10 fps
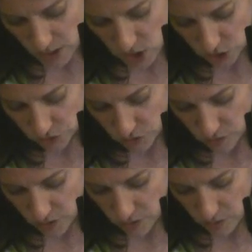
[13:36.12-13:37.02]
the way children
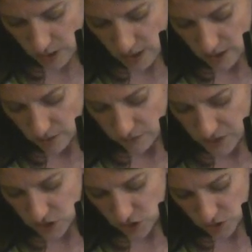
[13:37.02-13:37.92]
grew,
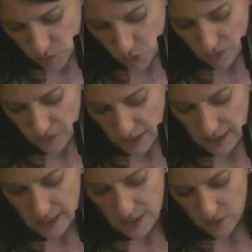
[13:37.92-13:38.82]
features morphing
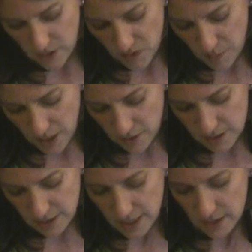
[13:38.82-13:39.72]
in and out of their
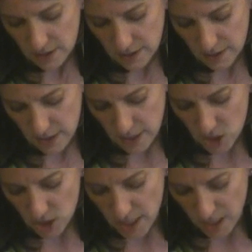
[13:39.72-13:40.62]
parents' likenesses in
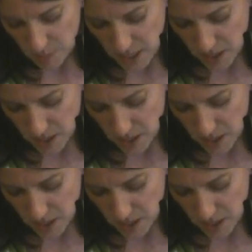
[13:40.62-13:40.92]
a genetic